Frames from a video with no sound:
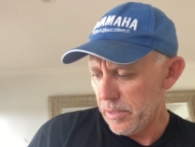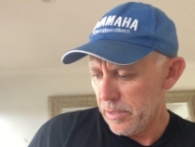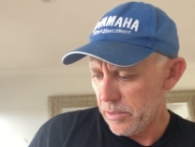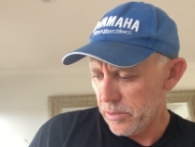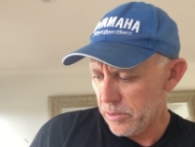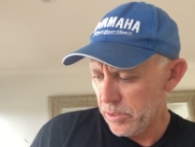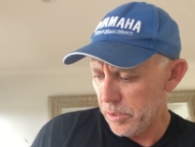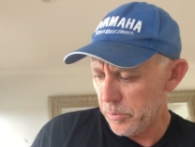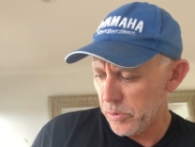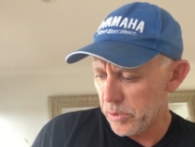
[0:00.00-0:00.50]

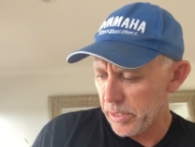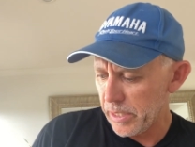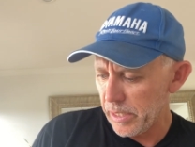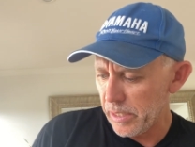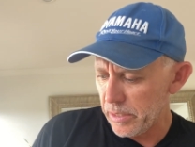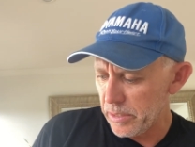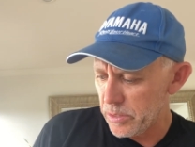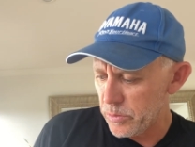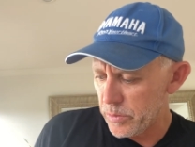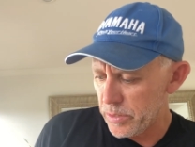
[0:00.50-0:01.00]
Two more
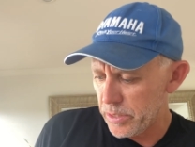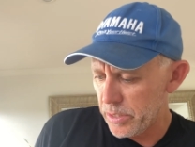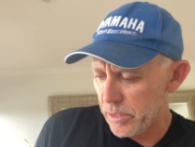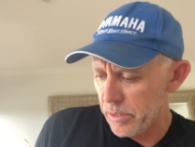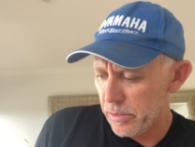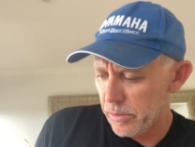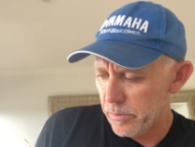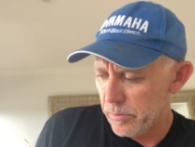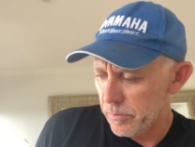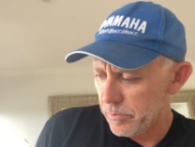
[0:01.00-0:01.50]
colors which
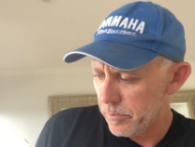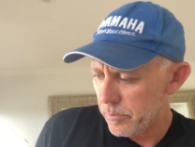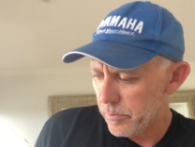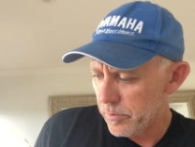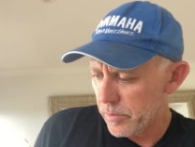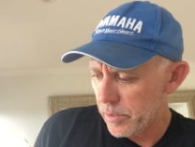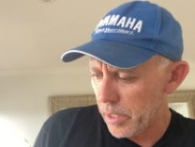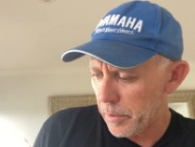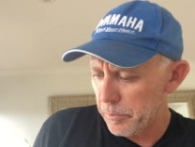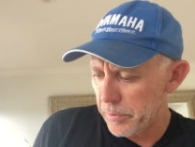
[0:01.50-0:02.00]
are
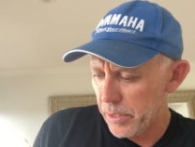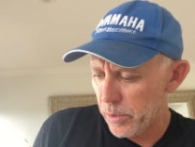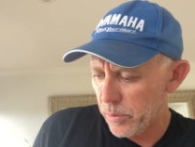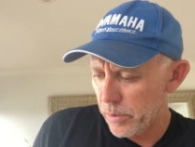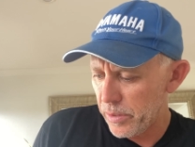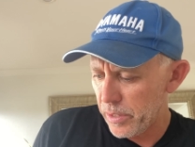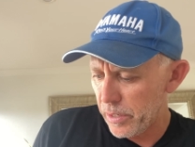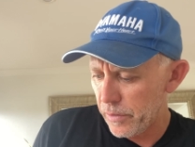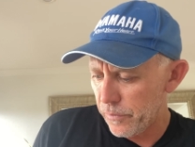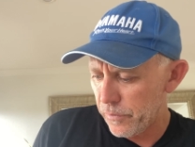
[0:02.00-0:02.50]
up there
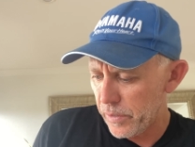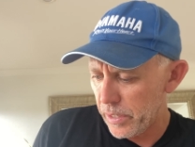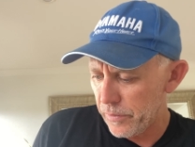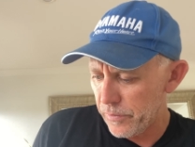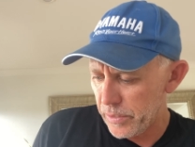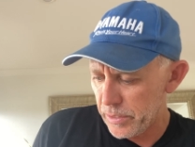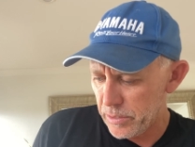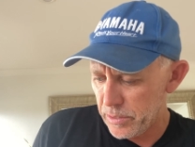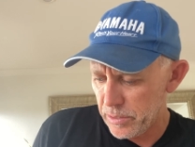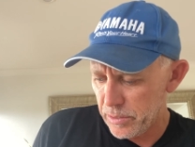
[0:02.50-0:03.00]
with our
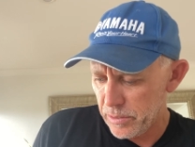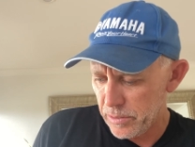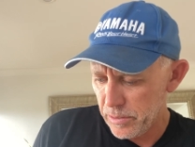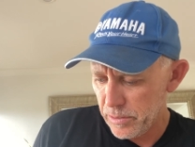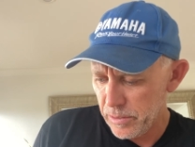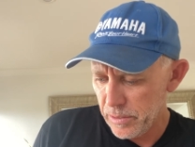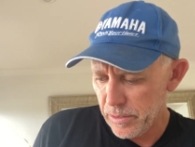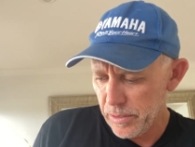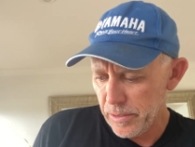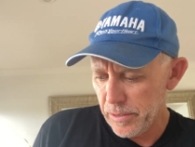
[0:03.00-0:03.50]
favorites.
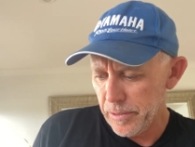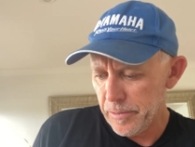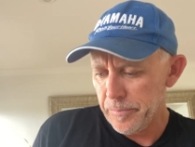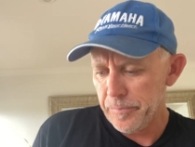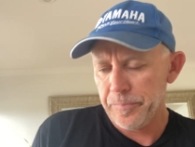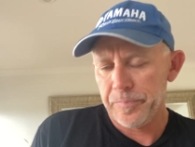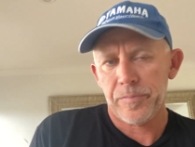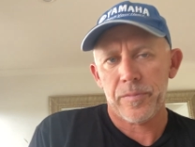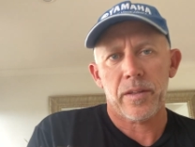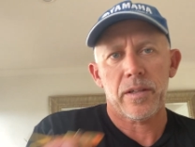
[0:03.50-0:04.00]

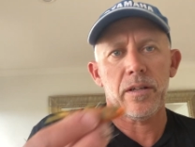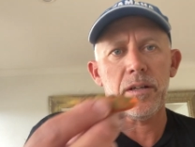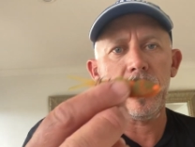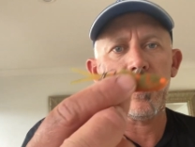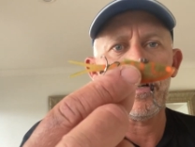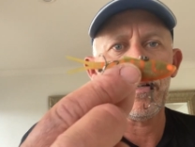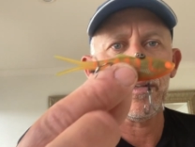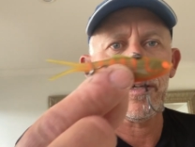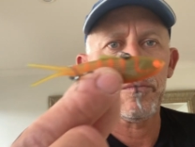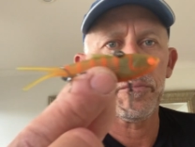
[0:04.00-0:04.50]

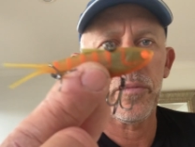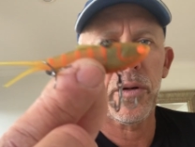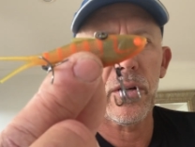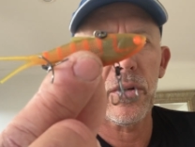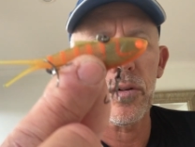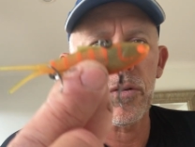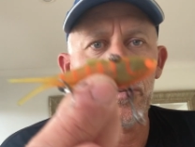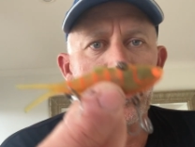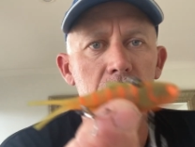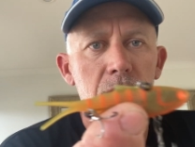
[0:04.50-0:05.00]
That
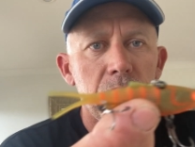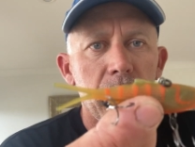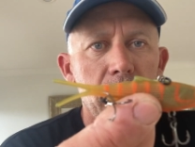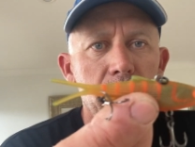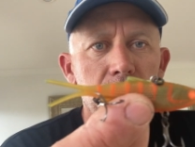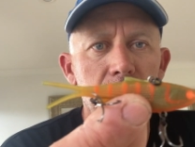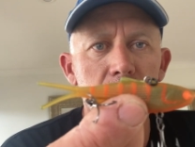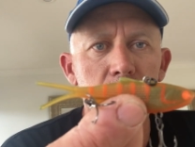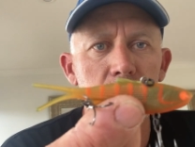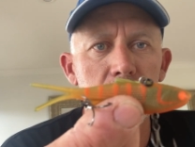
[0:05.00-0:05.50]
motor oil
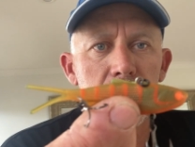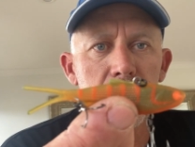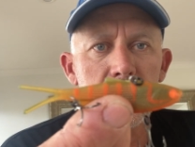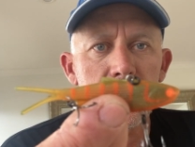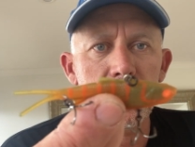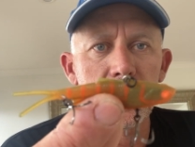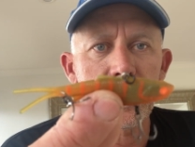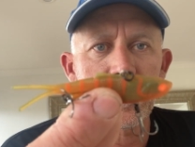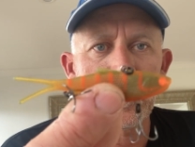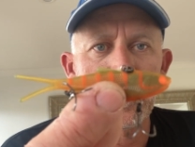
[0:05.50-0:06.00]
UV one
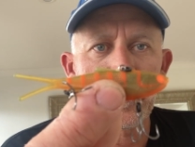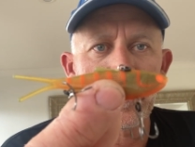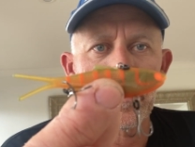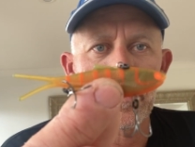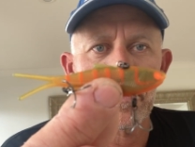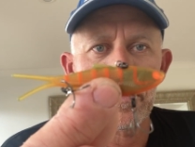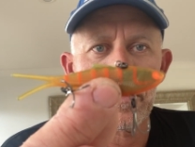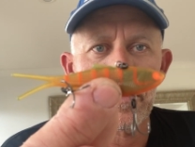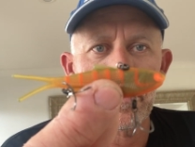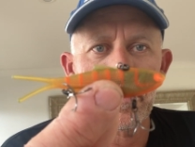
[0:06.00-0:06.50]

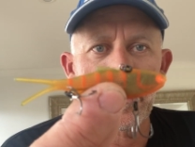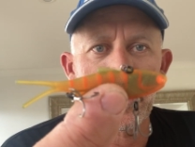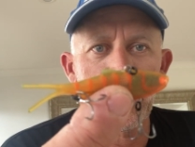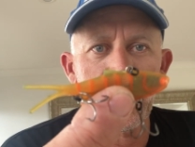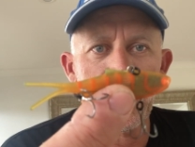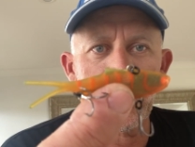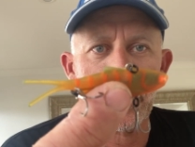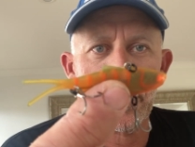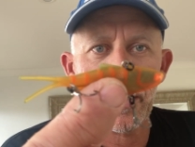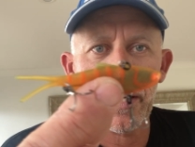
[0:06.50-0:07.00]

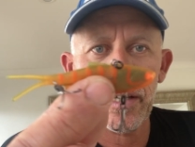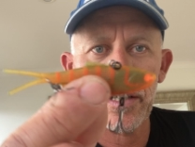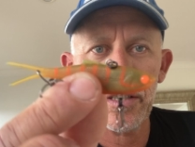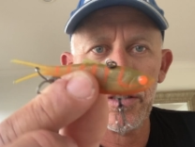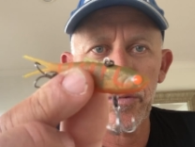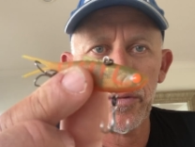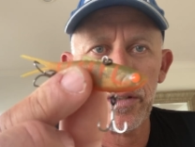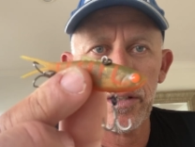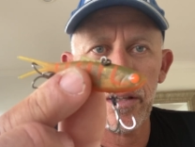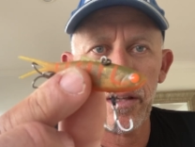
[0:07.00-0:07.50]
does catch
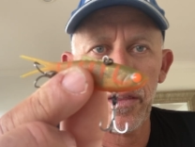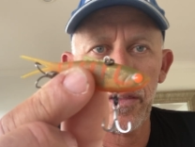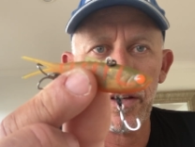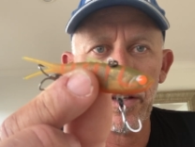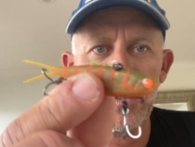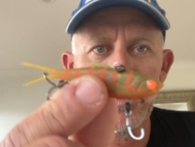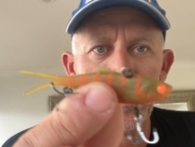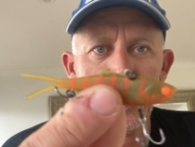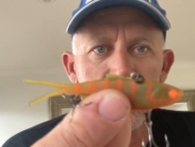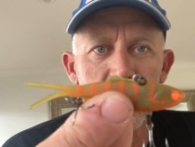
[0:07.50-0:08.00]
when other
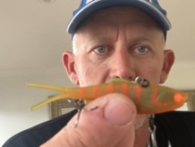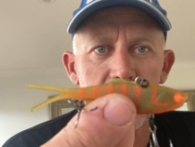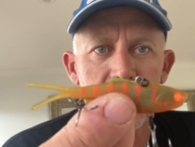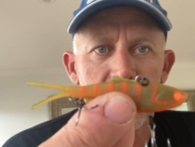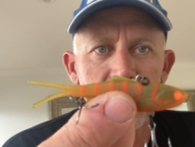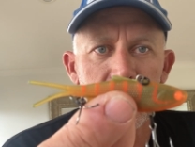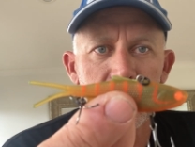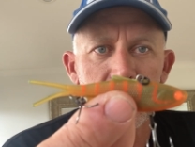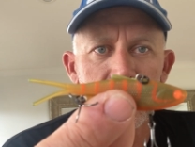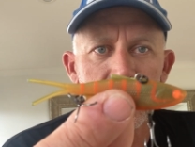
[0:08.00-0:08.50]
things aren't
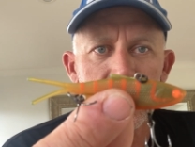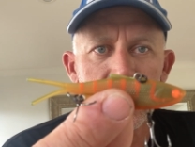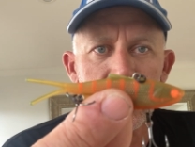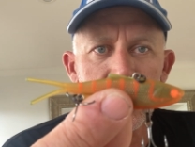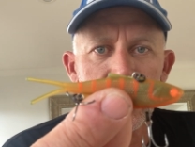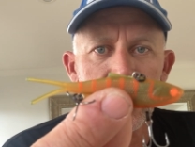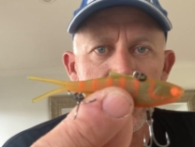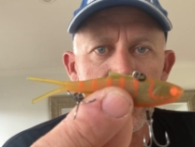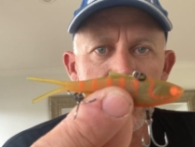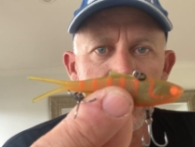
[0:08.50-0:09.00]
working. Try
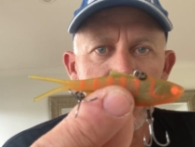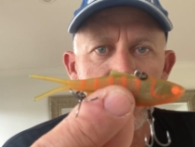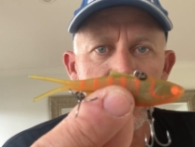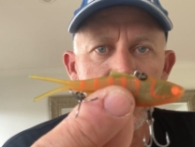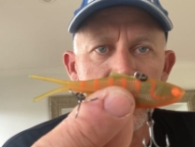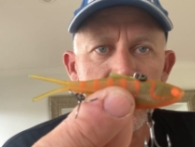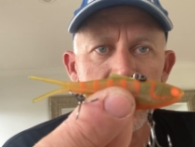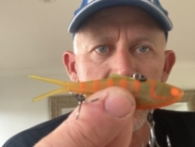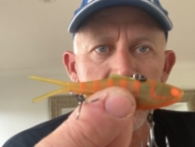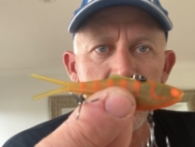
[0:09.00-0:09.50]
that in the
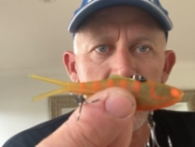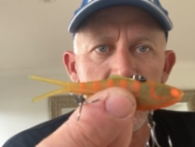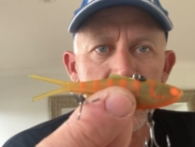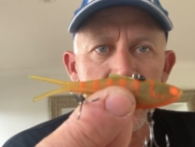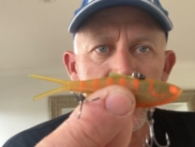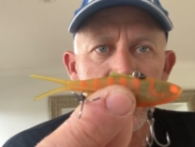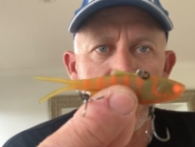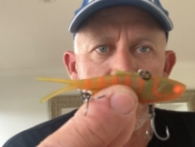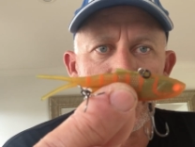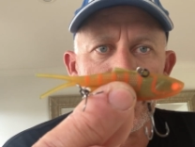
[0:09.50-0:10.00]
dirtier water
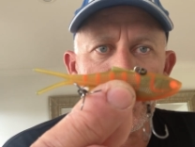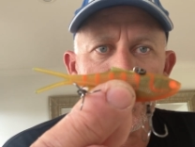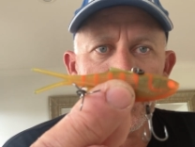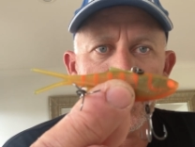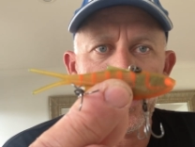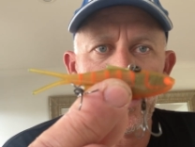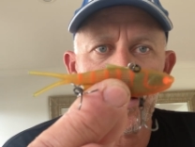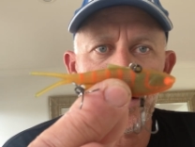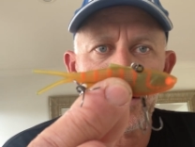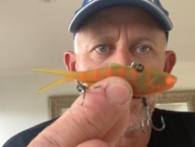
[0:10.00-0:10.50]
and cloudy
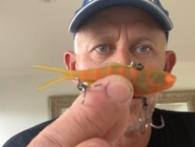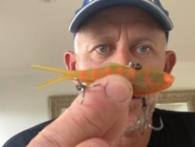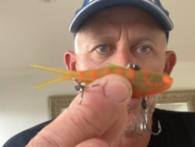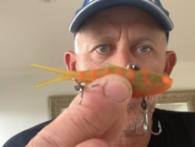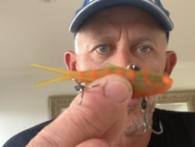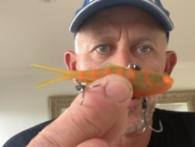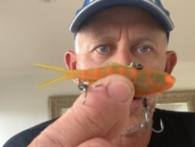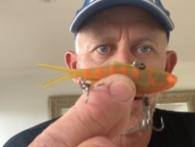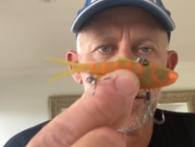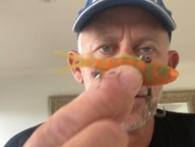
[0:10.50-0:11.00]
days and
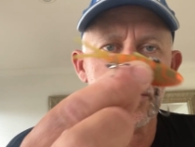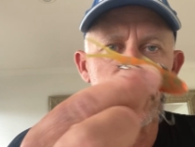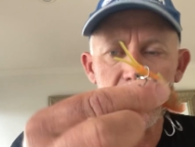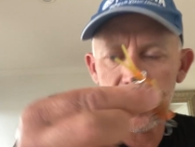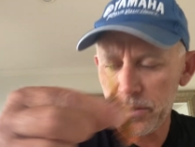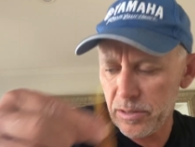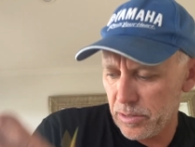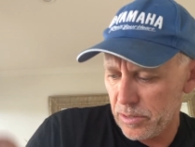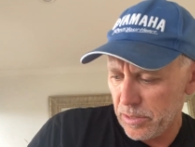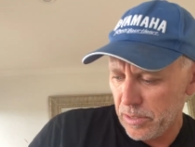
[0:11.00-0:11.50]
run out
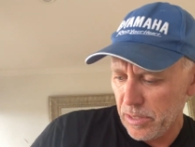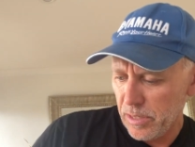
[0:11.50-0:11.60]
tides.